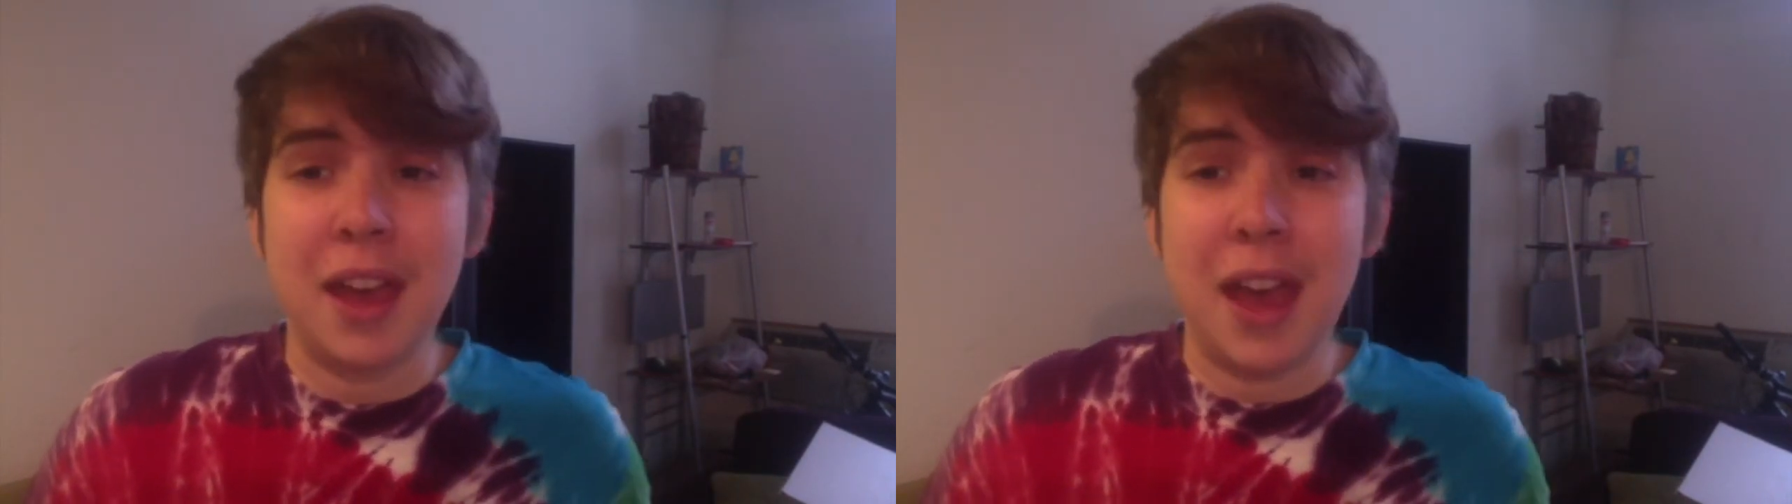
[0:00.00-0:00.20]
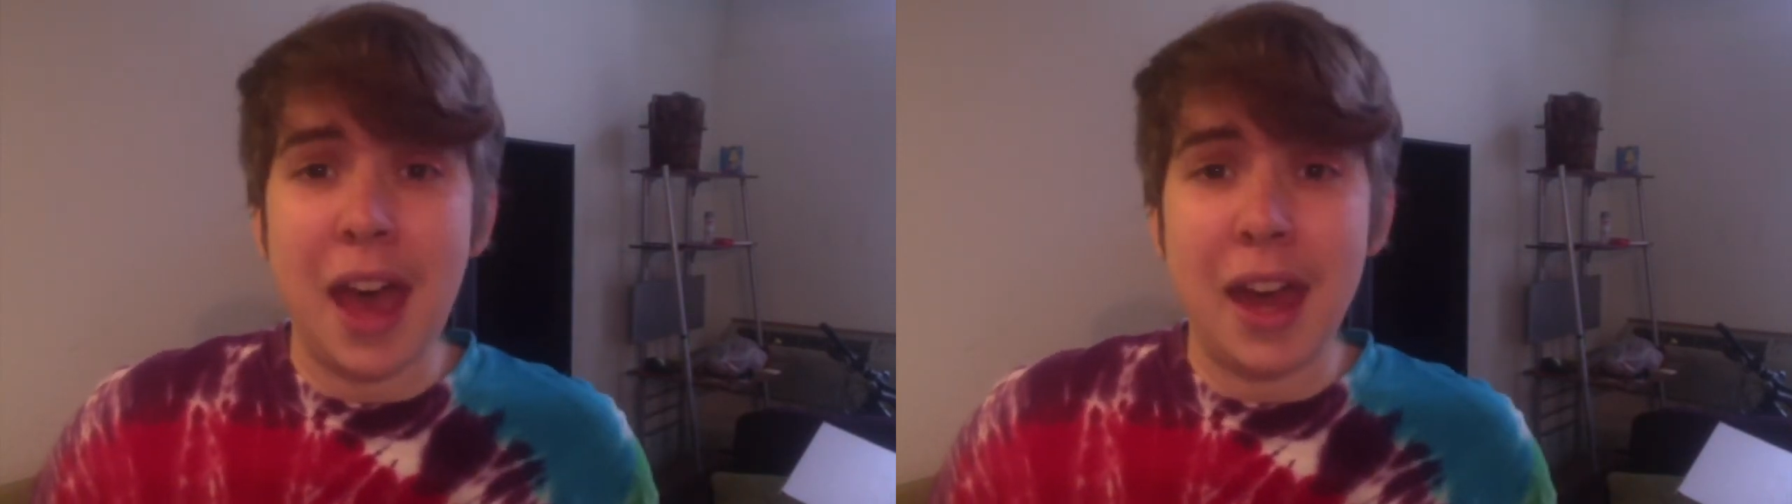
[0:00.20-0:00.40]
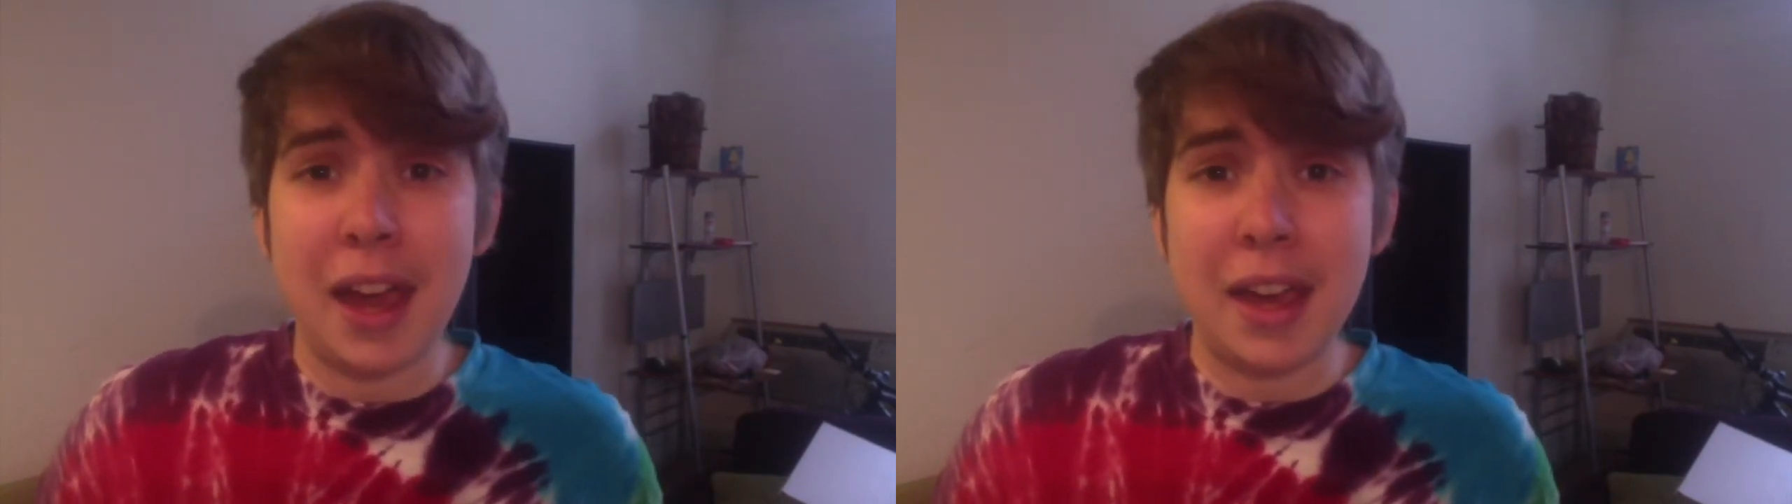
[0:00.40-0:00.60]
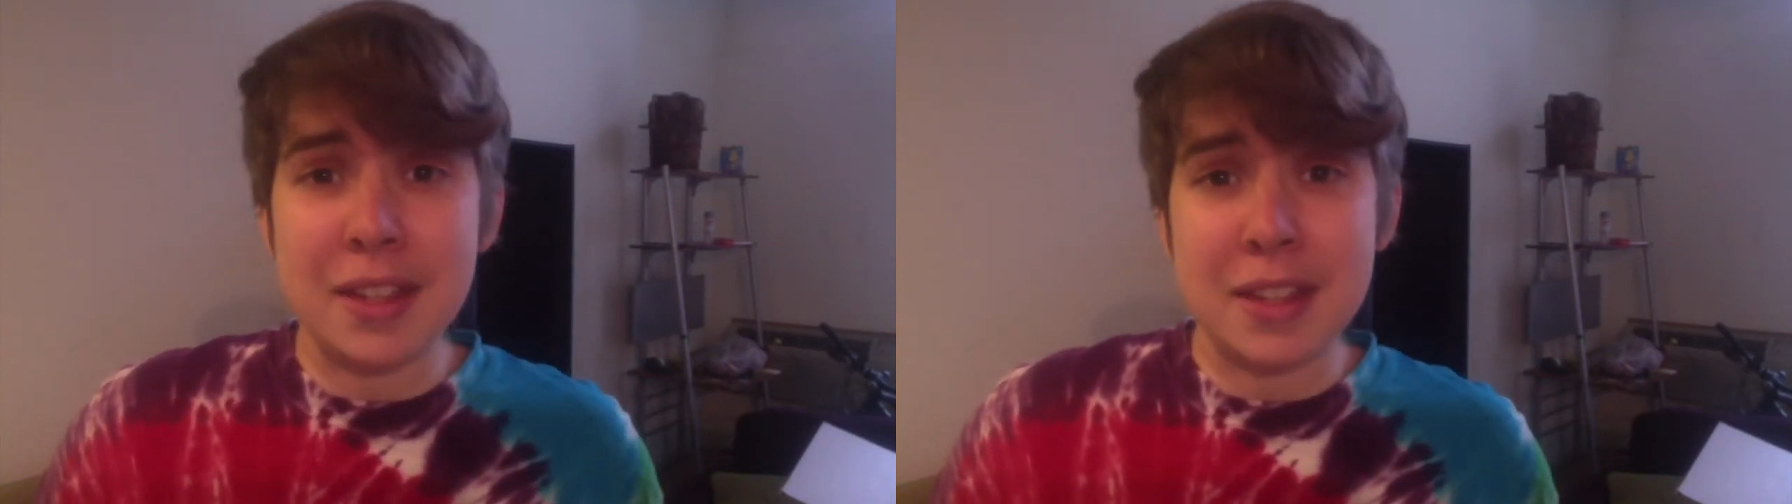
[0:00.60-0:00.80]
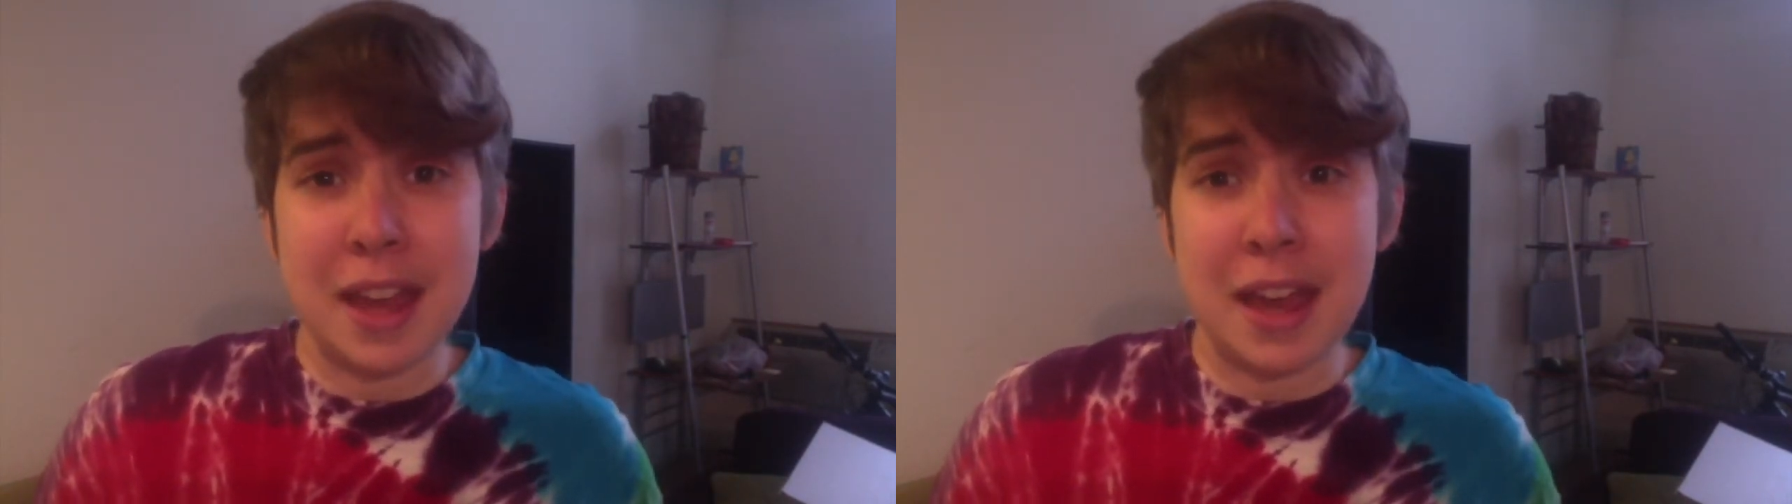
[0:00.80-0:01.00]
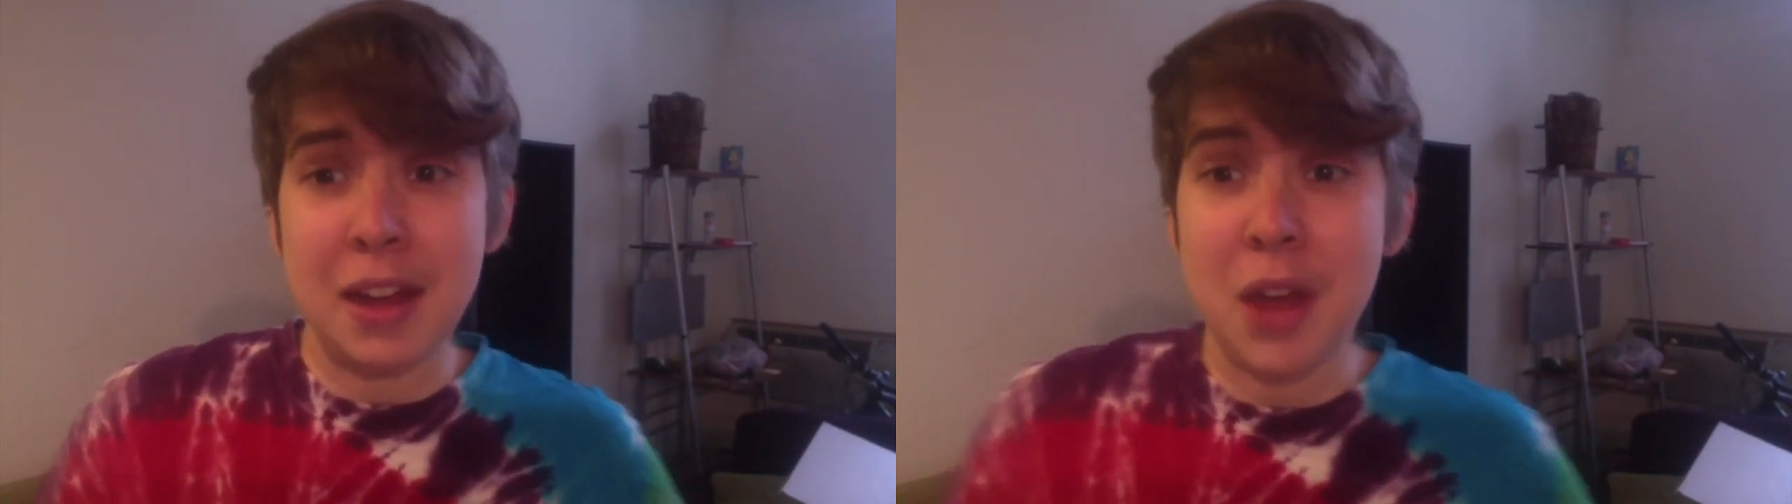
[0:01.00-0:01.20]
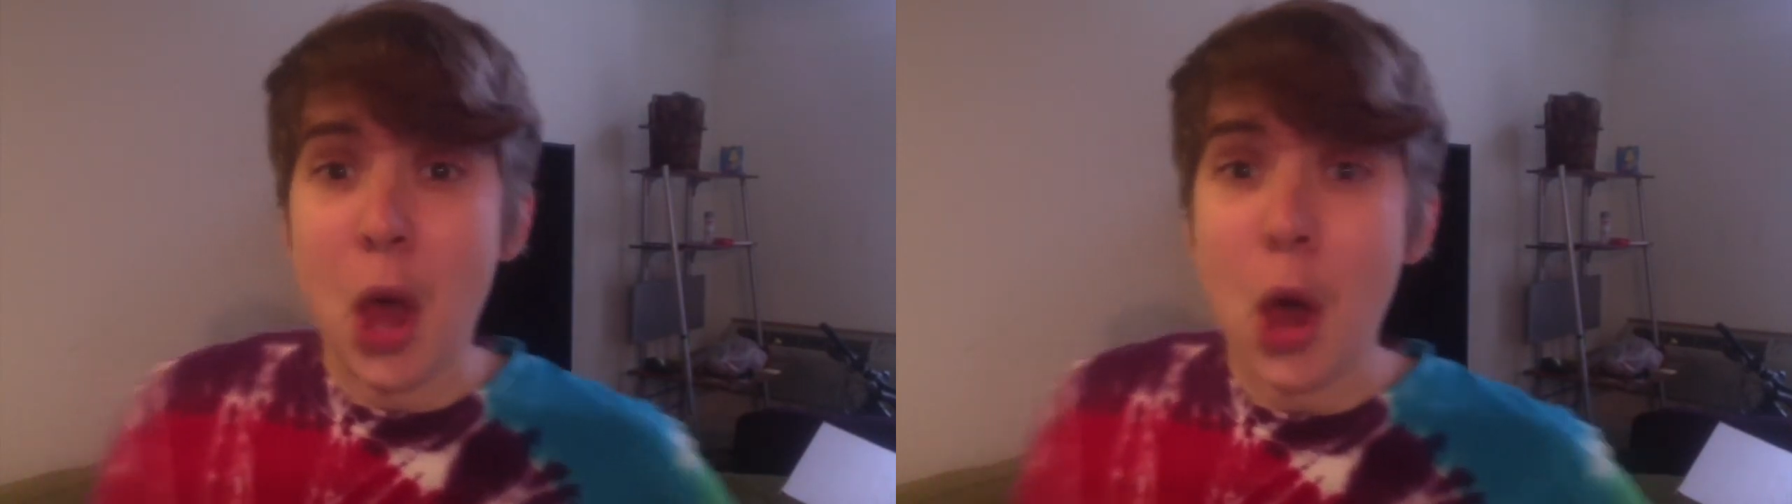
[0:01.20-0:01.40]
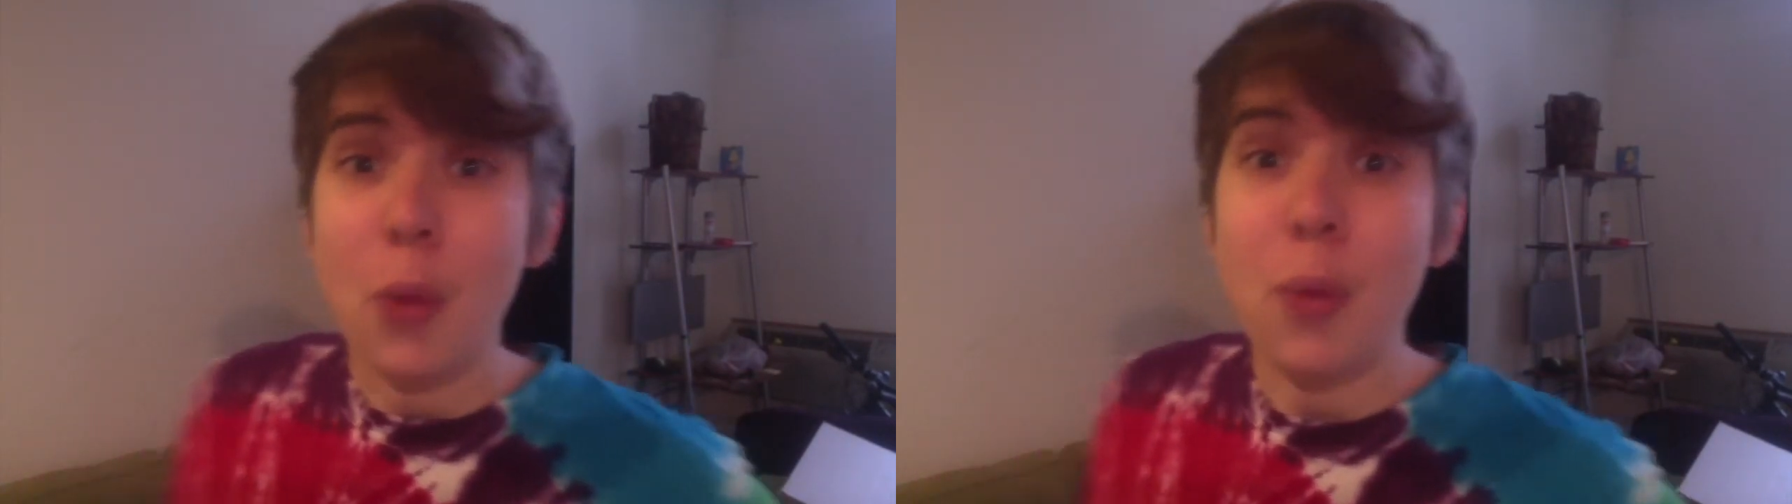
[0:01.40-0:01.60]
And I said,
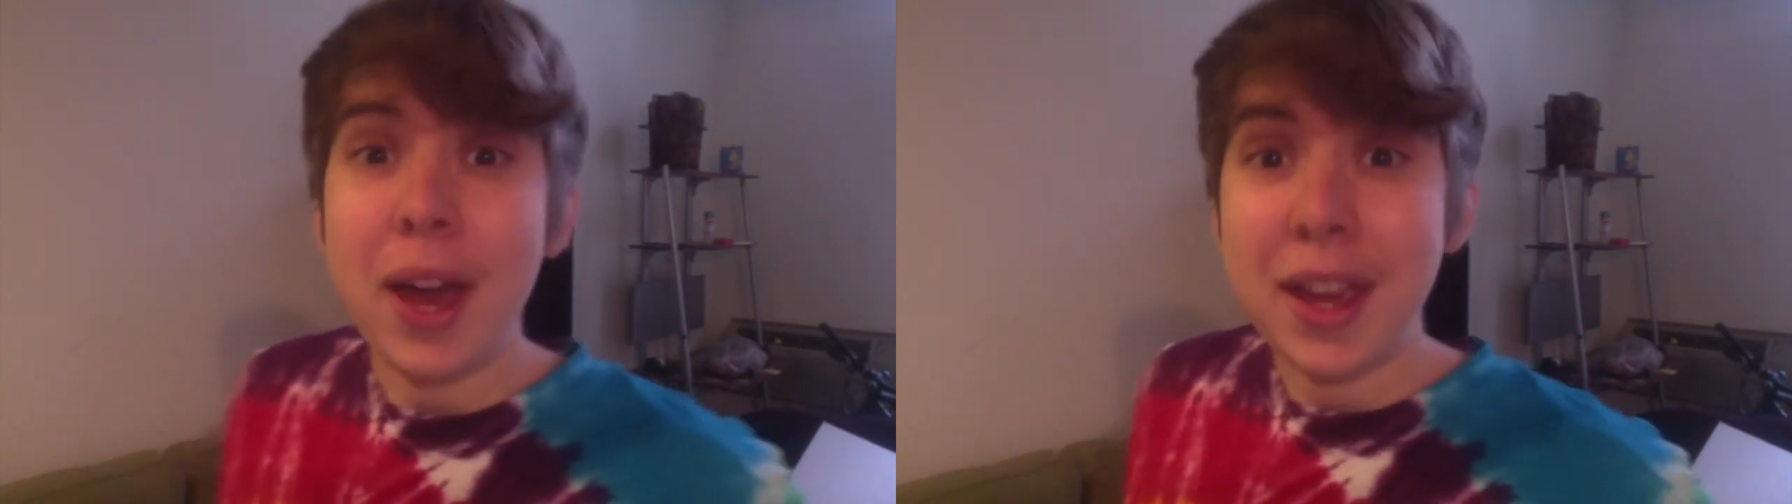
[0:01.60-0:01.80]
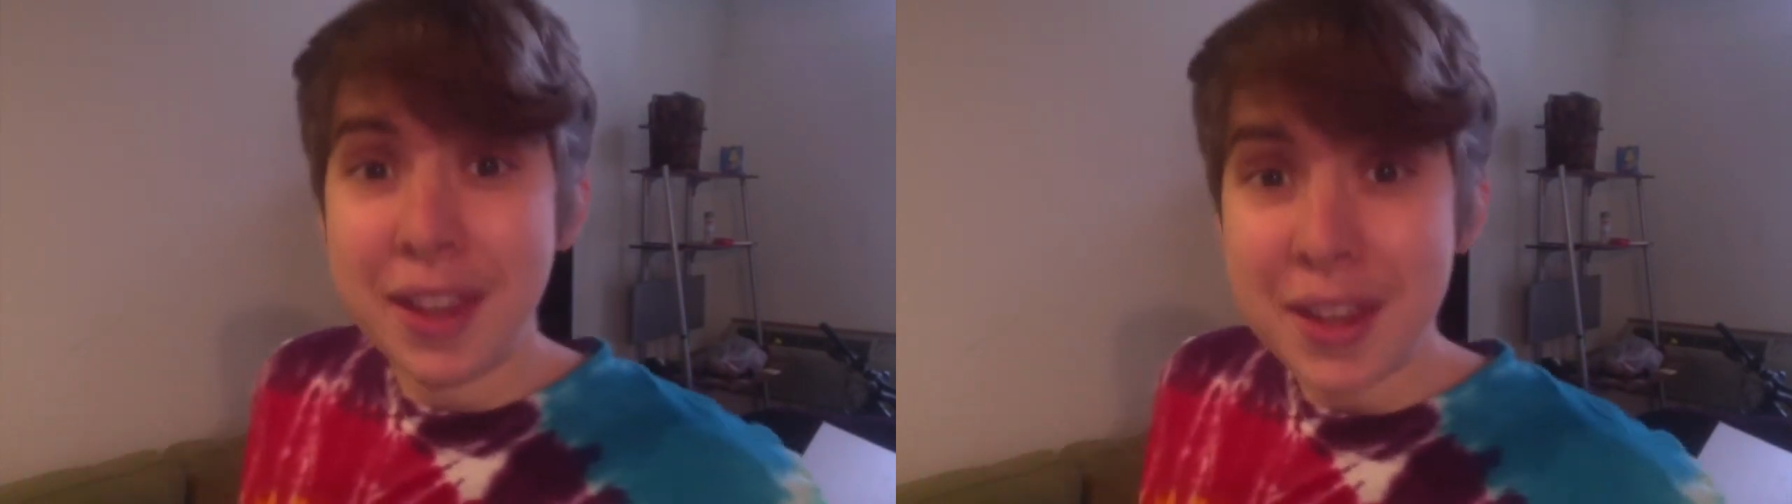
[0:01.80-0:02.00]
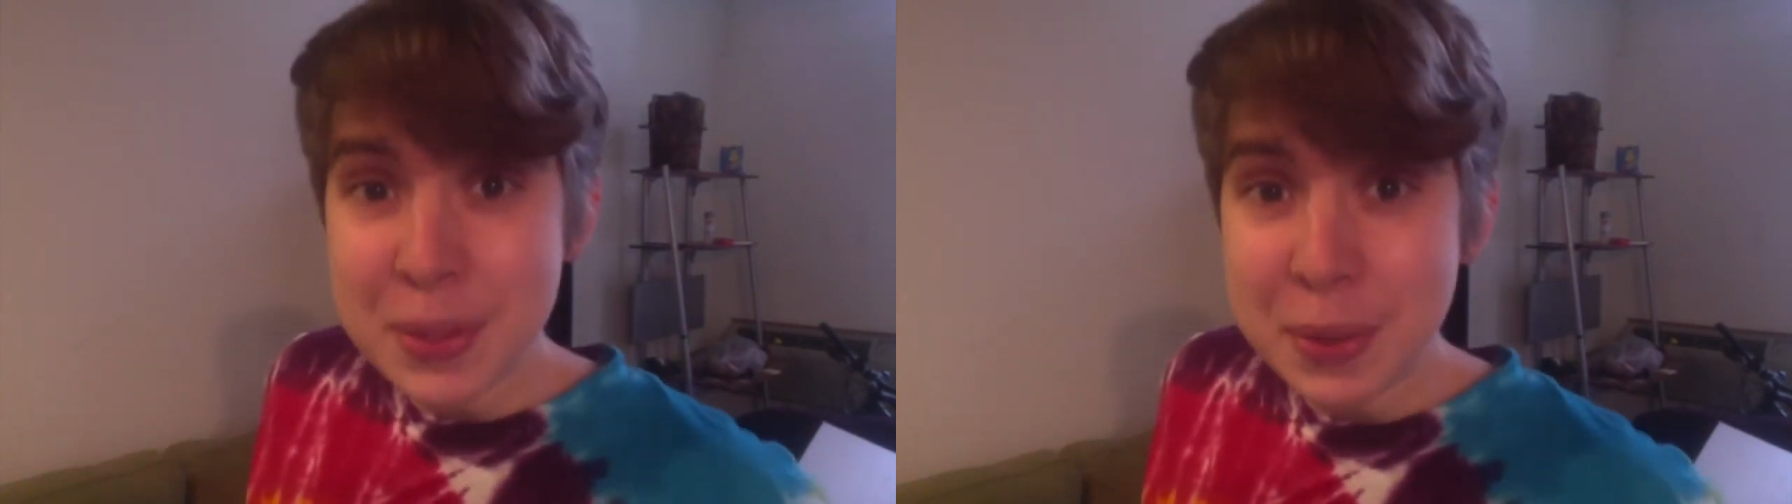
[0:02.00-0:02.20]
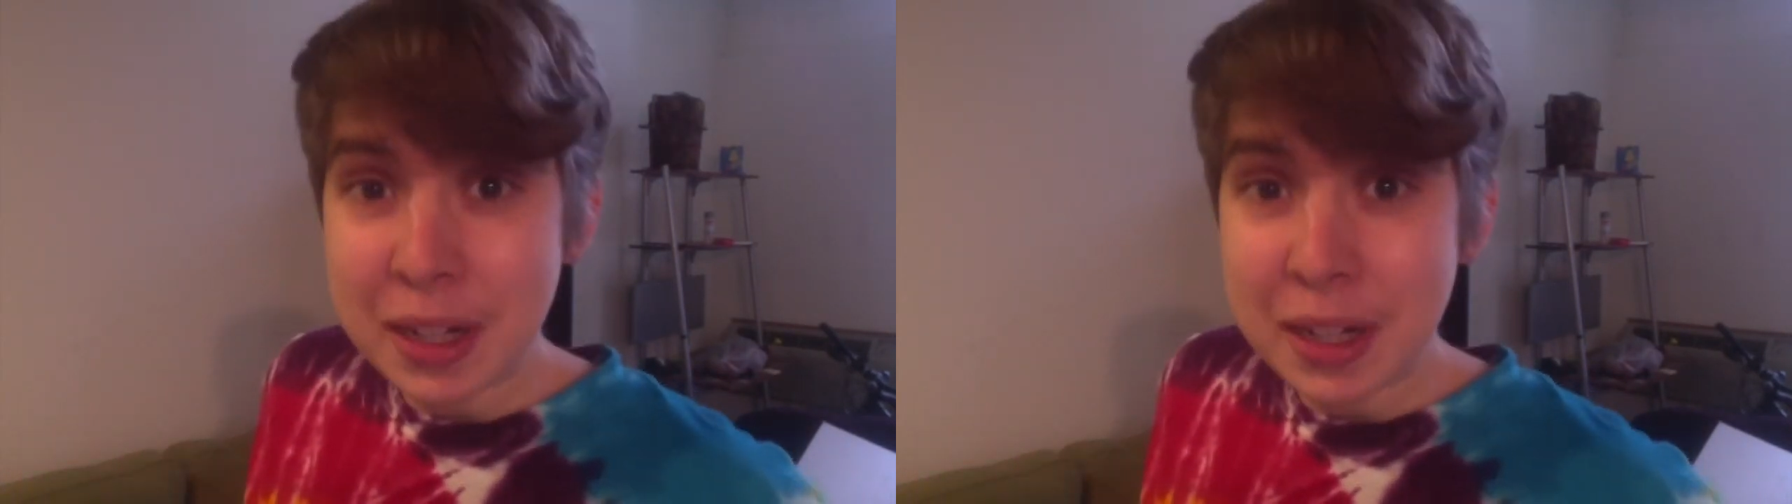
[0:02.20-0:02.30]
"Why, yes,